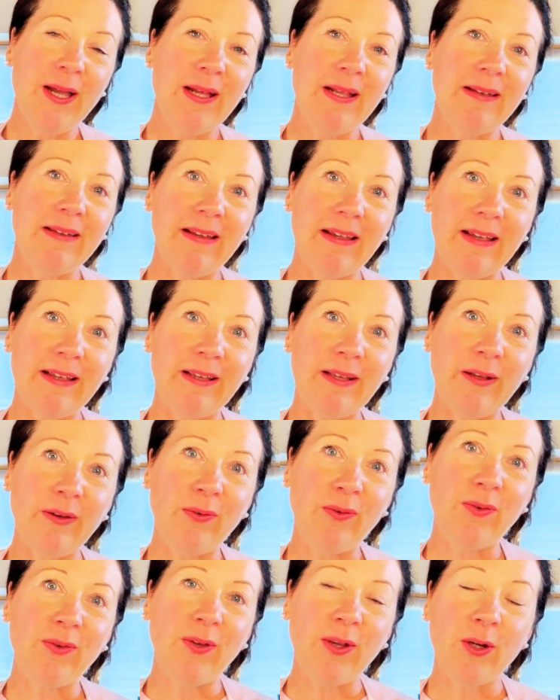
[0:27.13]
There
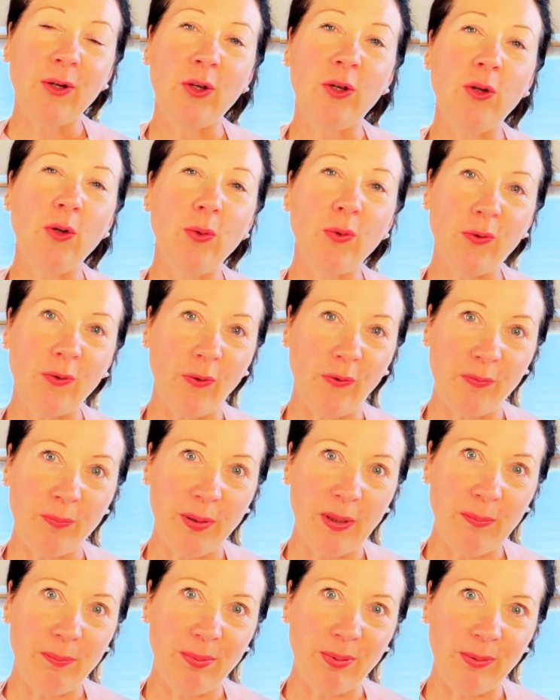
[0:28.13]
is queues of
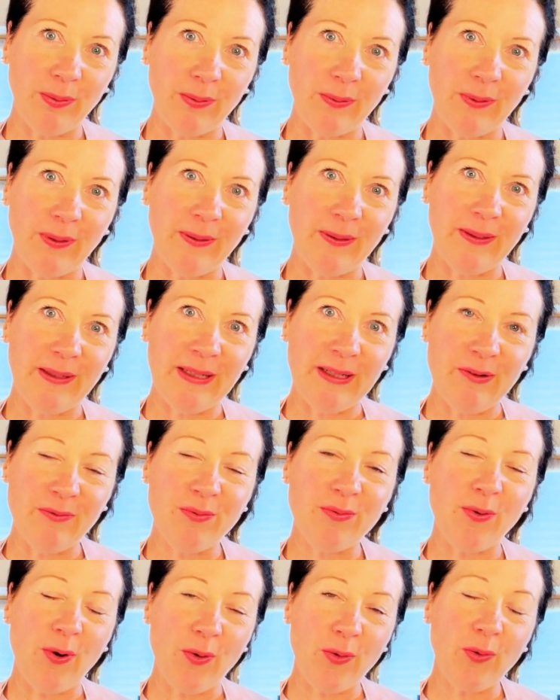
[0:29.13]
people in
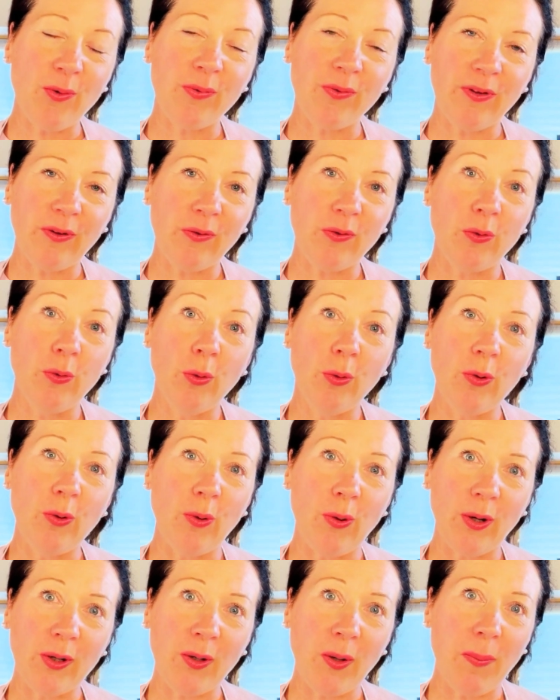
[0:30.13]
front of this New
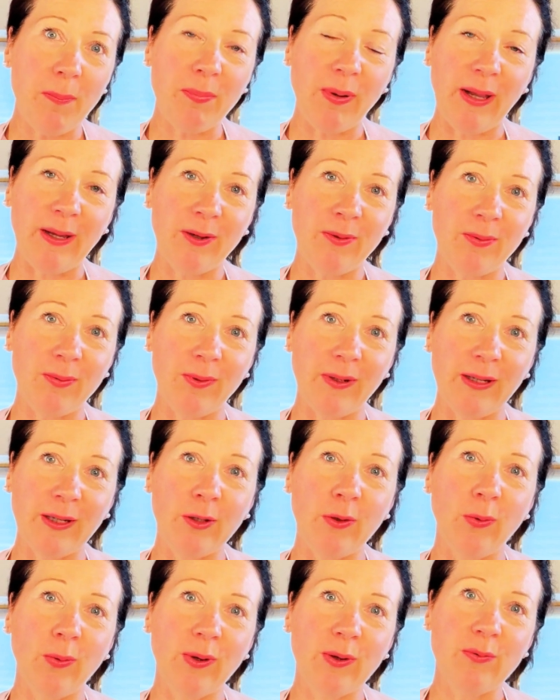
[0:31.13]
York bakery
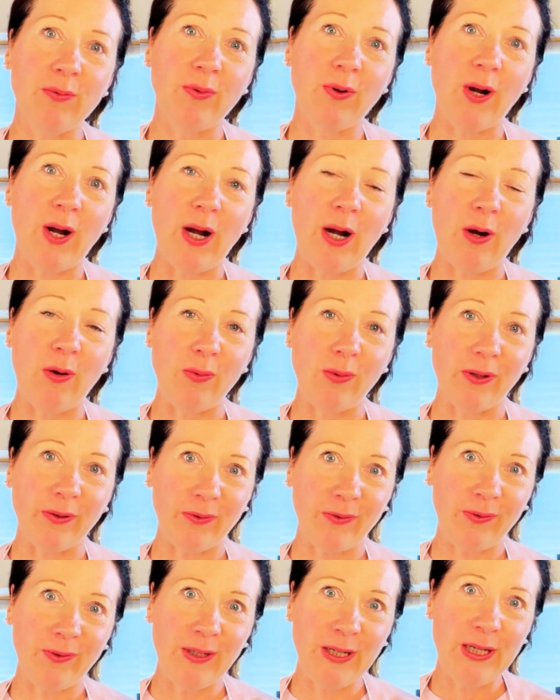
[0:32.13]
queuing for
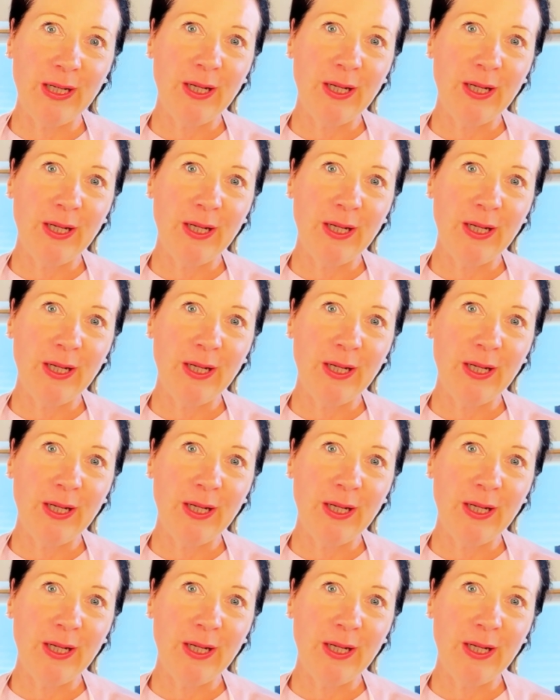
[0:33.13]
hours